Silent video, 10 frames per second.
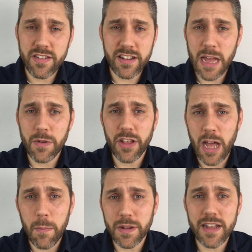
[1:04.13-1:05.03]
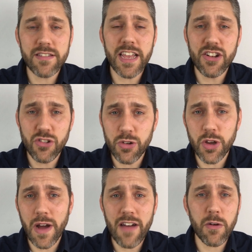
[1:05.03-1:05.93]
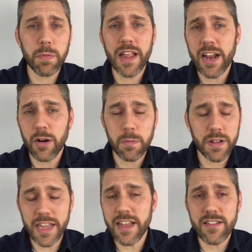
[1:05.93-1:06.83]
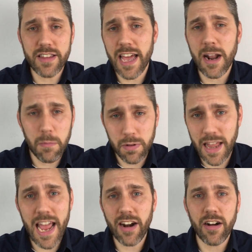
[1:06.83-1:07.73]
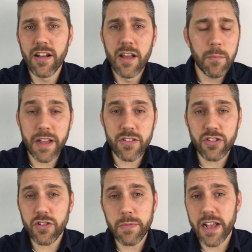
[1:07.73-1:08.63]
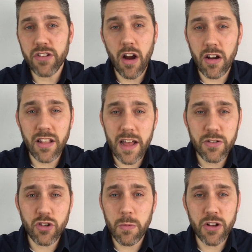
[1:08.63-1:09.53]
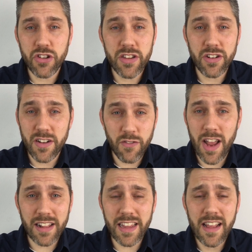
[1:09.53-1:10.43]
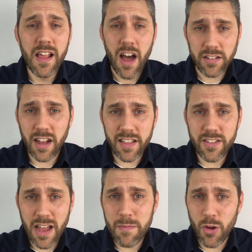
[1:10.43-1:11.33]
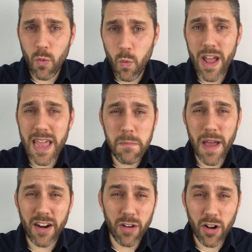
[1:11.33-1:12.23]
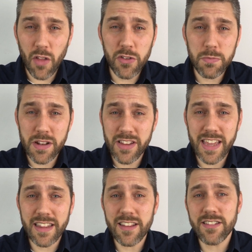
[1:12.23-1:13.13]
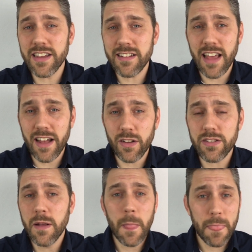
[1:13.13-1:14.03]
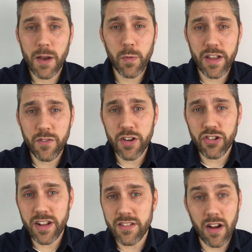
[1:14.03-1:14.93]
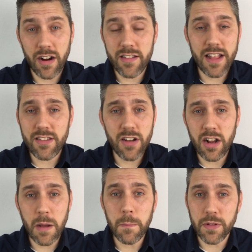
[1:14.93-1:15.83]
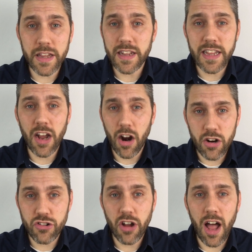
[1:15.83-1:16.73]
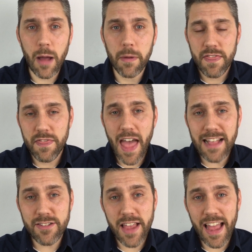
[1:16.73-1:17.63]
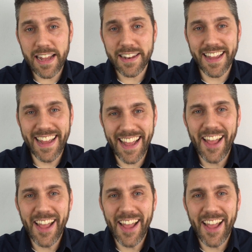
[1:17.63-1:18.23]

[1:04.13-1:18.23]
I sit down with a couple, I say, do you have a planner? Please get a planner, because it just makes our lives so much easier. And frankly, a lot of the time, they're way better at all those meticulous details than we officiants are, because that's not completely our job. That said,